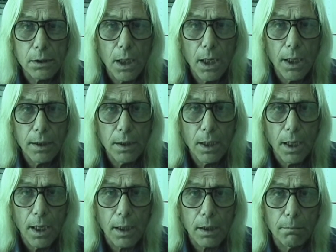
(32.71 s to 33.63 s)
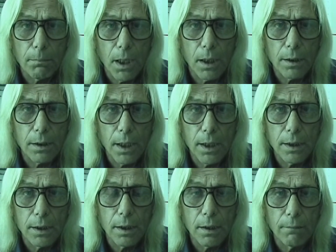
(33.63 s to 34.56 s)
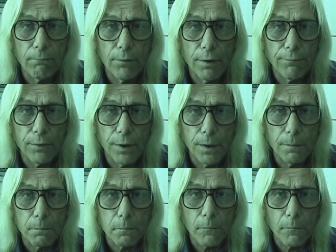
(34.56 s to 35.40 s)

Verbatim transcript: contact about 1950.